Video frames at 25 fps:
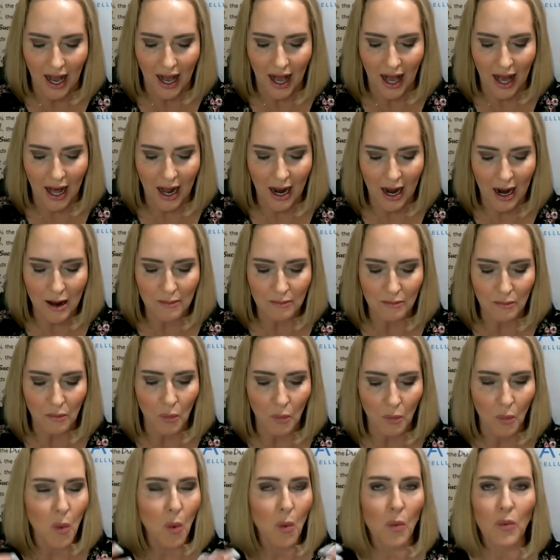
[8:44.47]

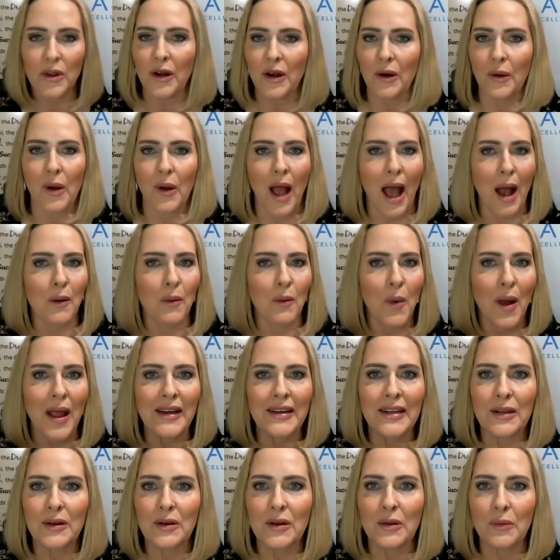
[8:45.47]
You know,
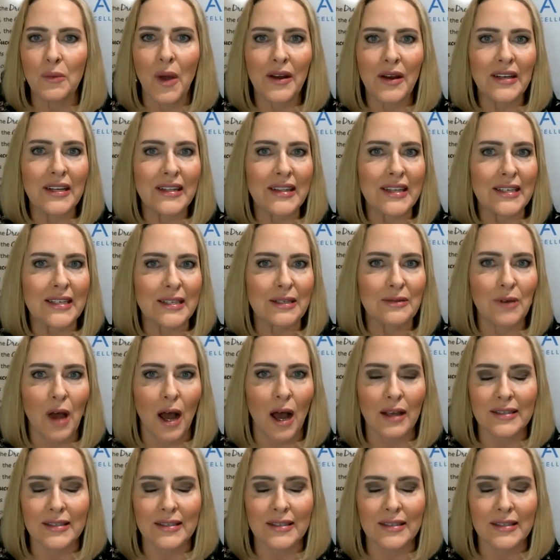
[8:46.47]
when did this